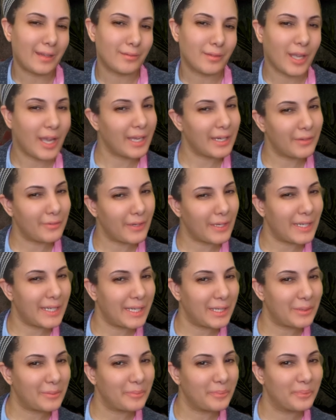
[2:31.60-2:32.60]
it kind of
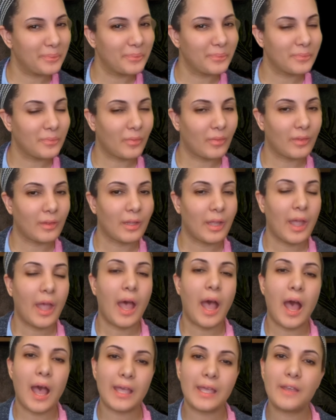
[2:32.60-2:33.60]
idea.
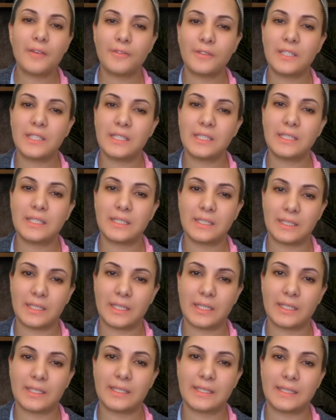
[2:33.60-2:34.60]

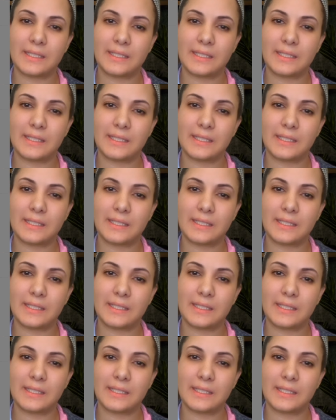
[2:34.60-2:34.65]
IFTTT is